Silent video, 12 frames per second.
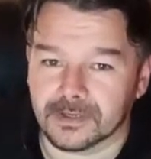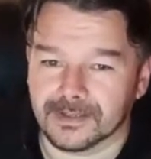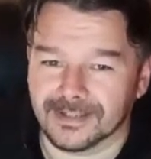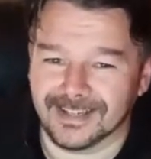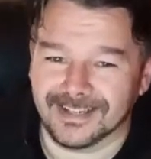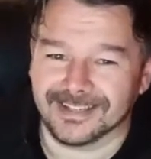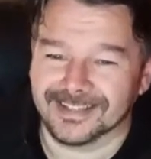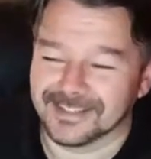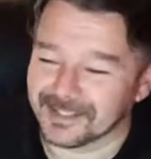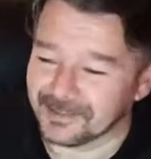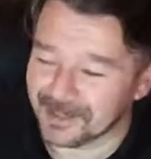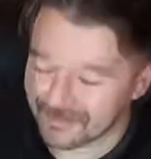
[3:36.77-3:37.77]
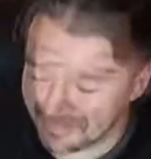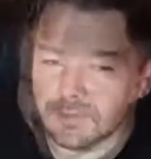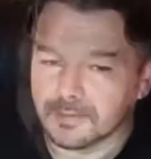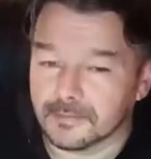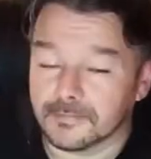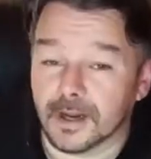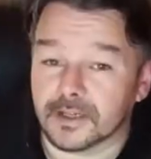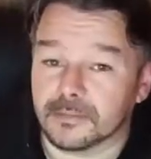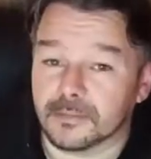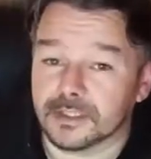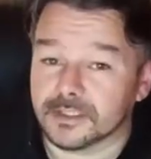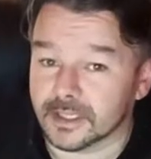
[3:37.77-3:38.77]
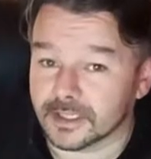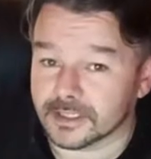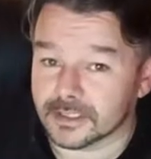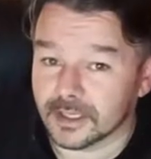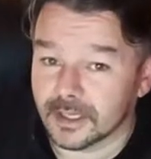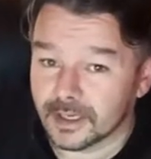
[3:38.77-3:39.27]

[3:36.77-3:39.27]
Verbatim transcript: Ah, Gorilla face. Fact number six